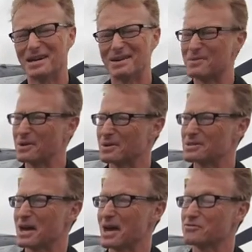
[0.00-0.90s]
We've got
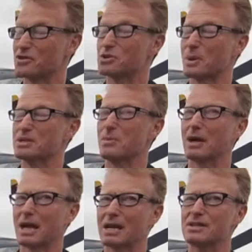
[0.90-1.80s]
121
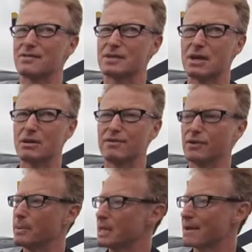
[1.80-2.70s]
gallons of internal
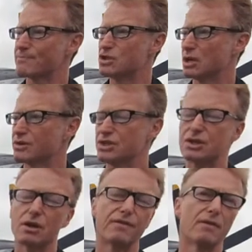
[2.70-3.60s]
fuel, but yeah, you know, she's
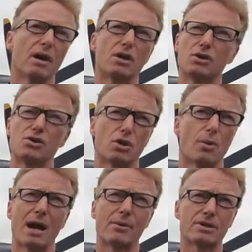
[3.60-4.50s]
good for a good 2
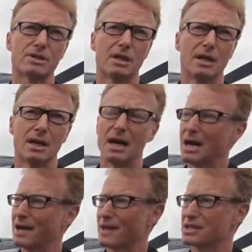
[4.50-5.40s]
hours,
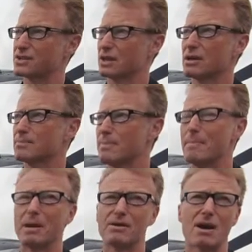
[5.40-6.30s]
and that's, you know,
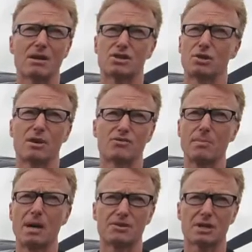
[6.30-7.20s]
bimbling around at 200
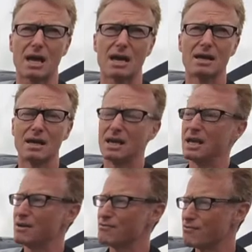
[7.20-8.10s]
miles an hour.
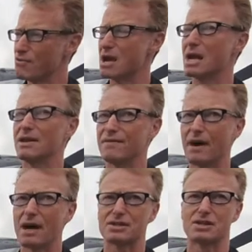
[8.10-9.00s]
Really
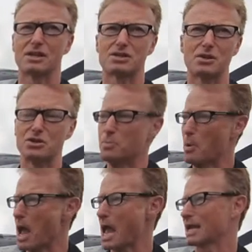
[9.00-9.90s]
fast, and as soon as you
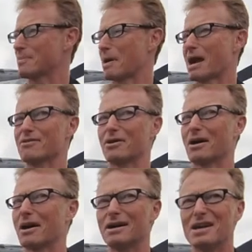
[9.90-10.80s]
put any power in
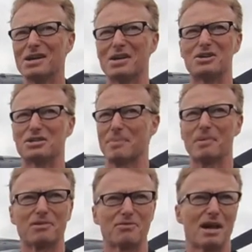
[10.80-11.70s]
her, you know, she's up
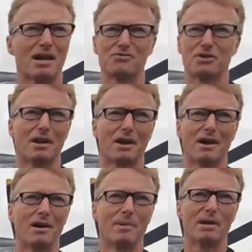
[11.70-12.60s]
at 300 in a
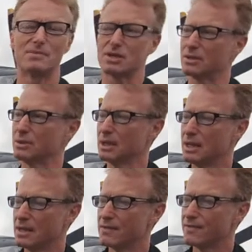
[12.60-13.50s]
heartbeat. So
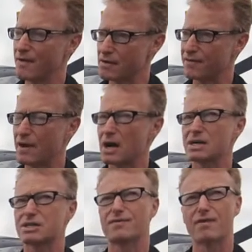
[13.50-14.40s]
very
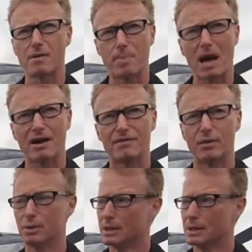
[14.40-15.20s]
fast, very powerful,